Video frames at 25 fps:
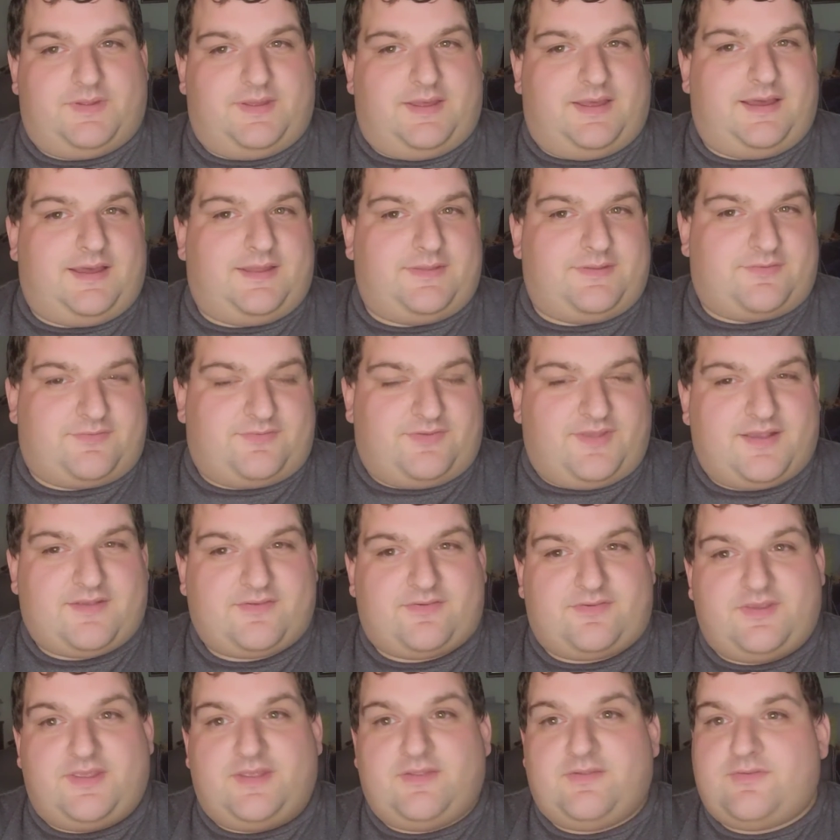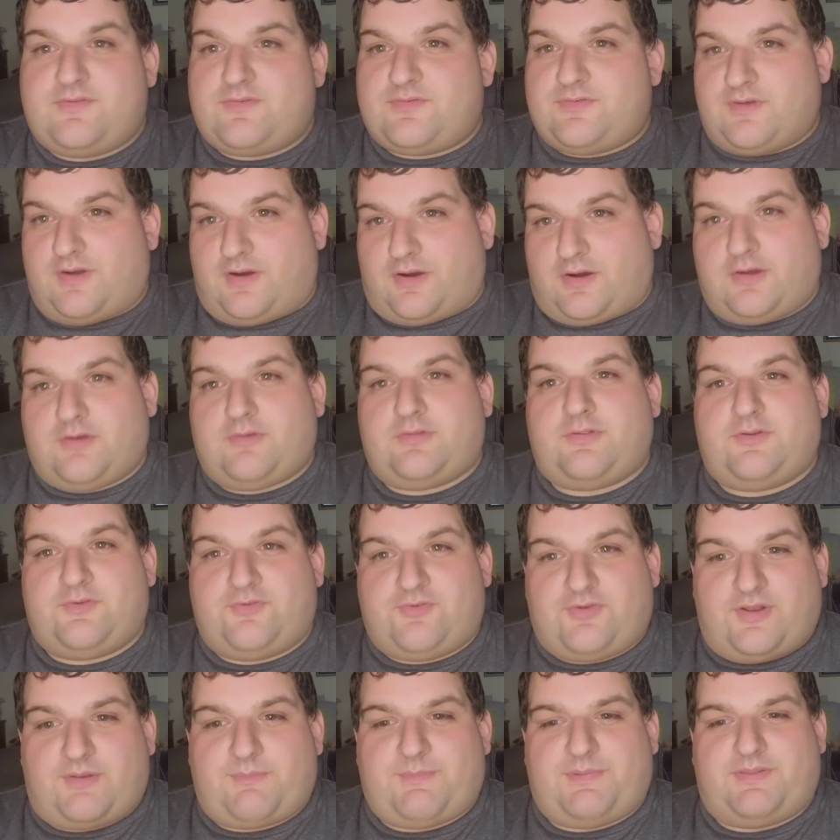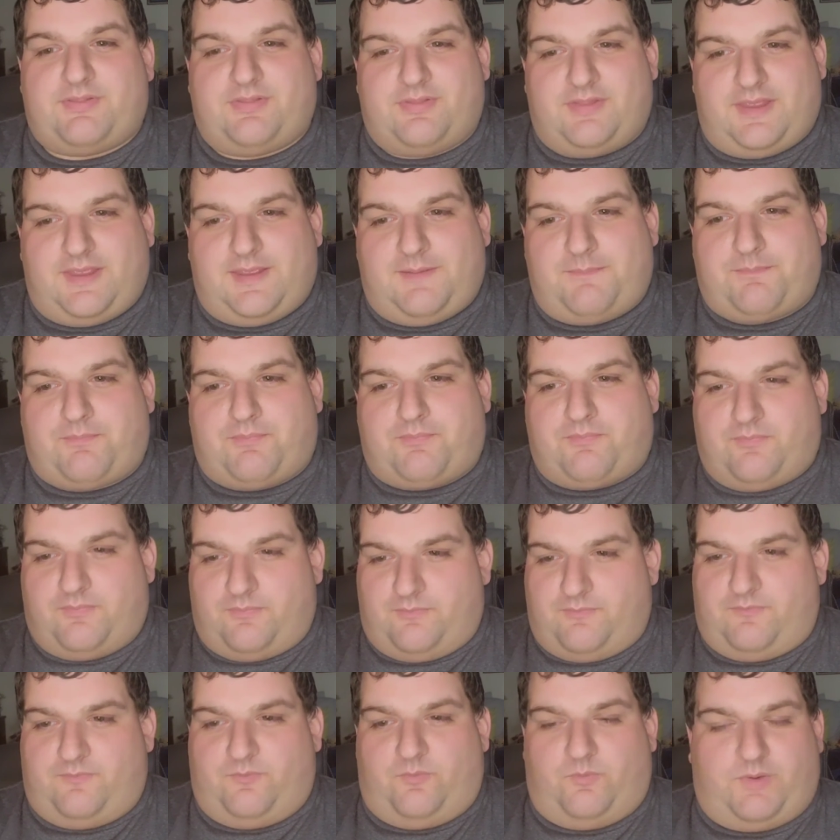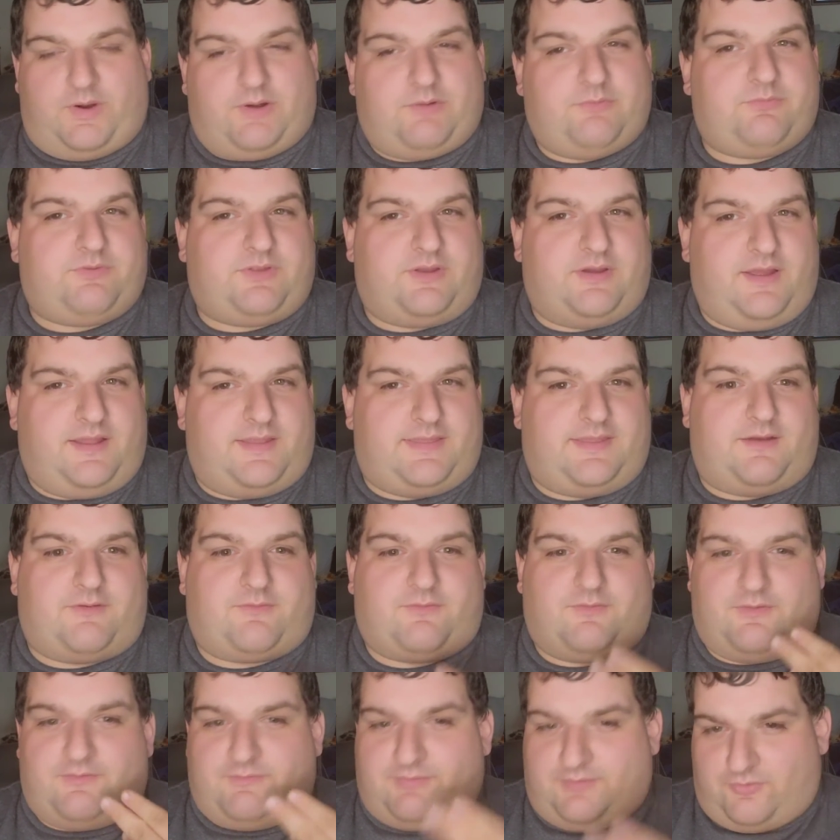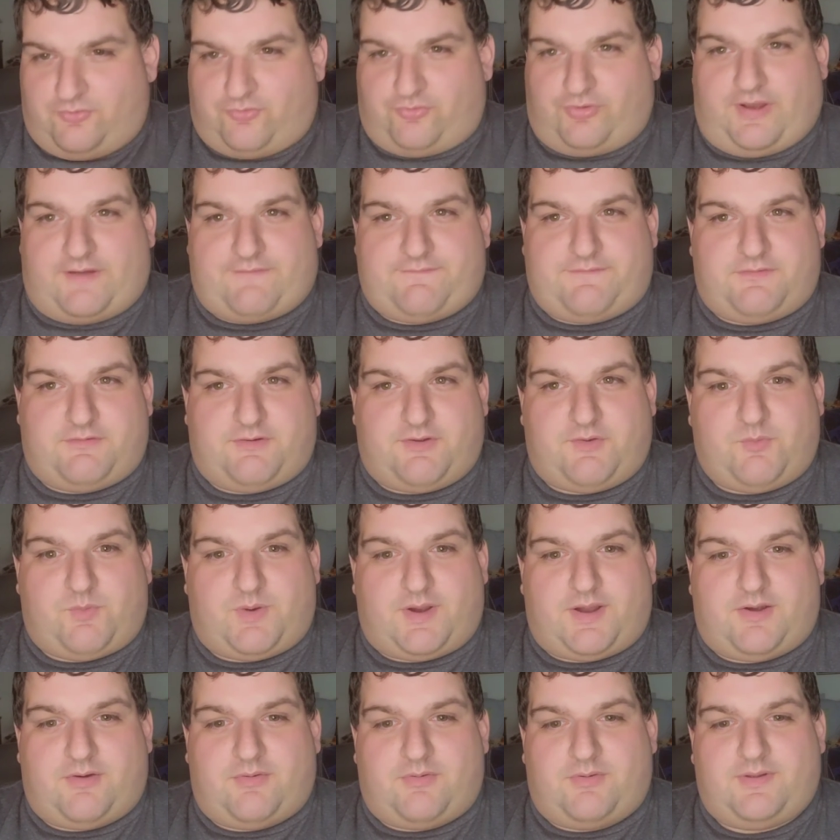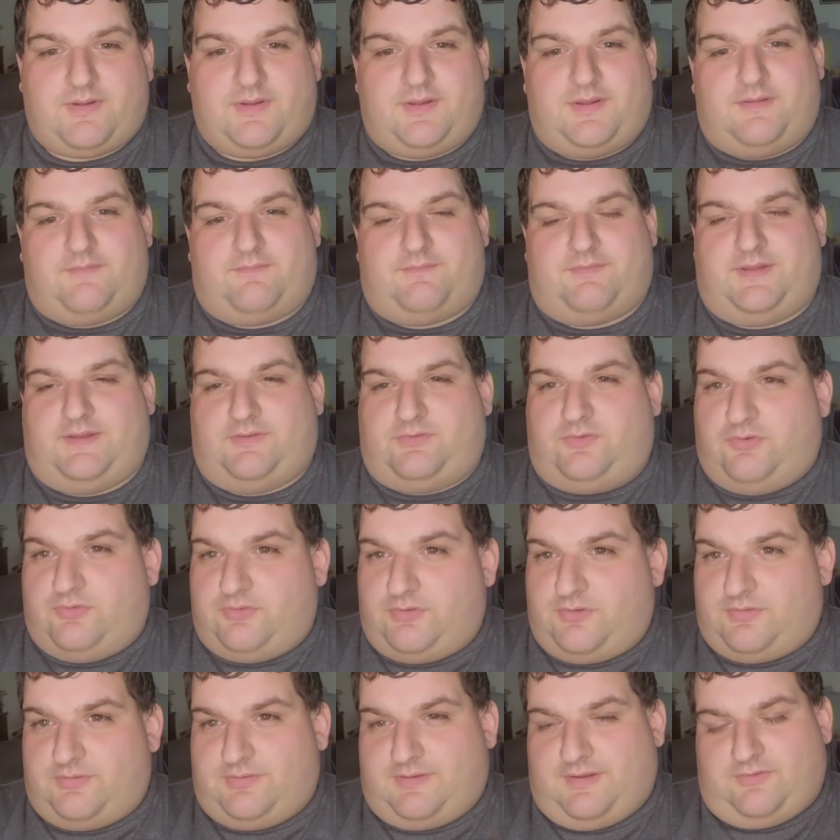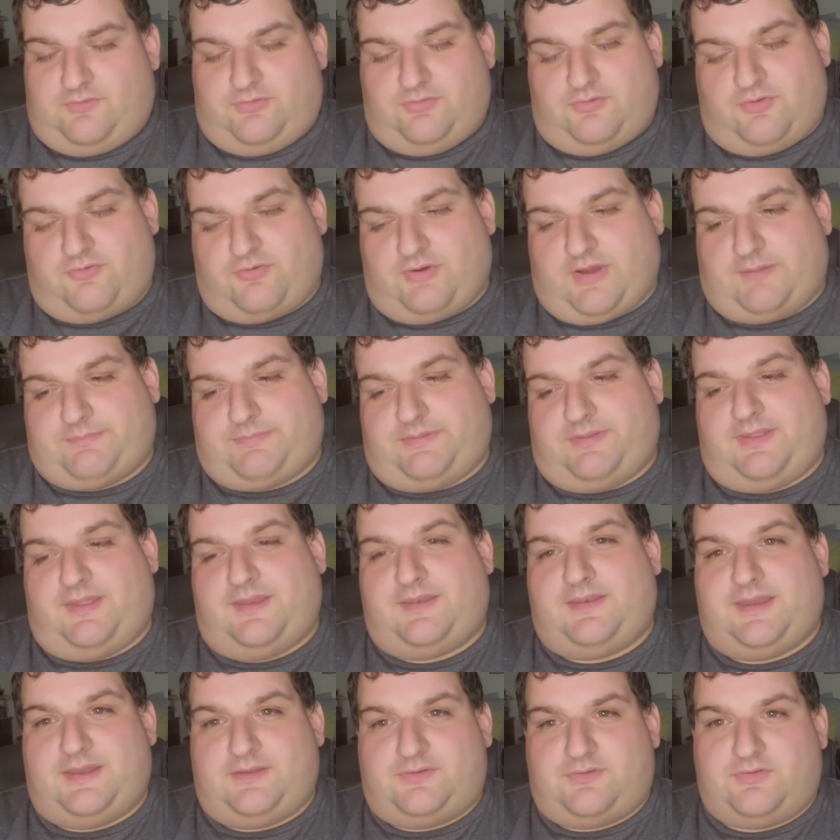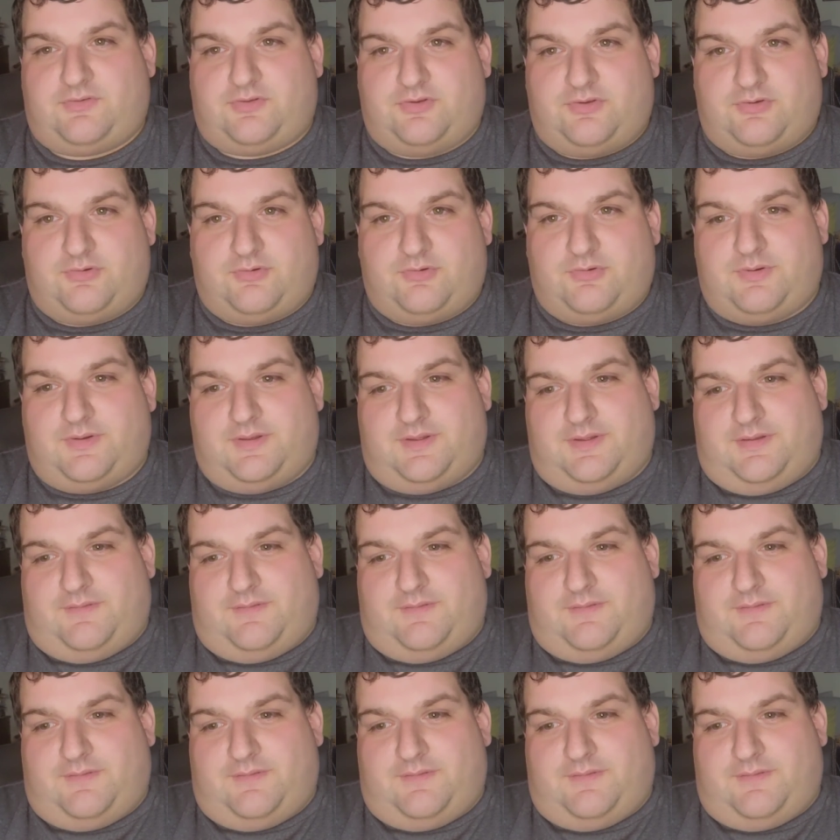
Uh, the sex scenes are legitimately well done. They're they're shot very well. They do the, they do the job that they need to do.